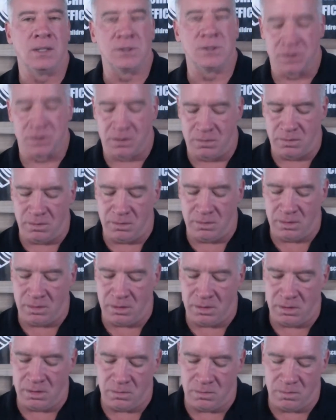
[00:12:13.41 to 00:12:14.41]
So
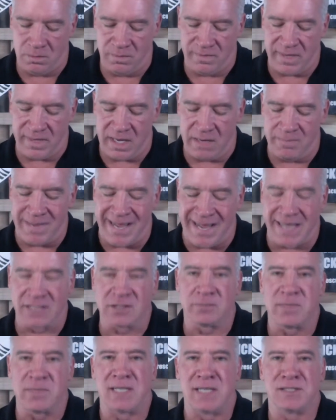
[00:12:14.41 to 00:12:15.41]
we've got to
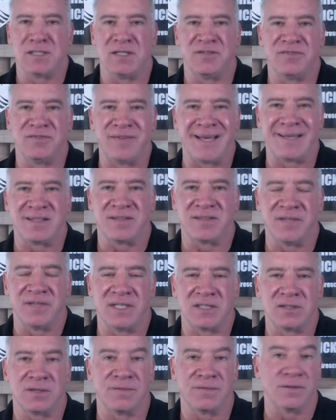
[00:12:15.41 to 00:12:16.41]
maximize the
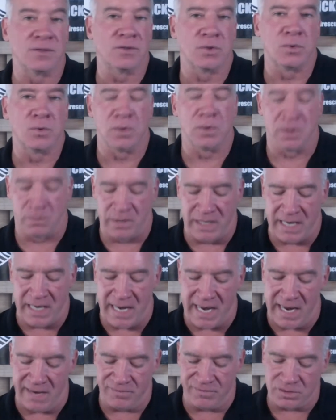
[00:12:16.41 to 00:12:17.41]
effectiveness of the tool that we
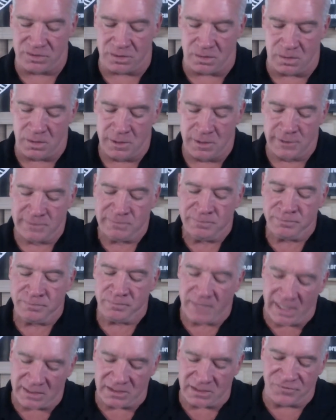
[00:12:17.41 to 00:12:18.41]
have. So
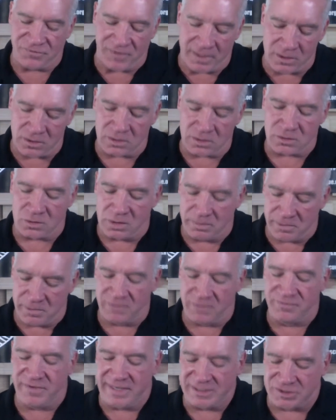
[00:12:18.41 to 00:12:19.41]
as a federal criminal
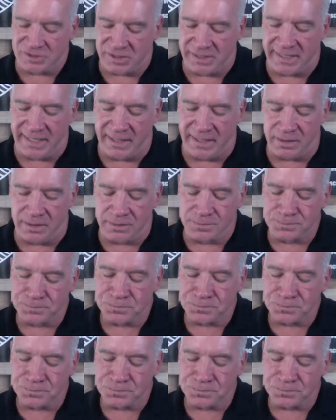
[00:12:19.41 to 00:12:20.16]
investigator,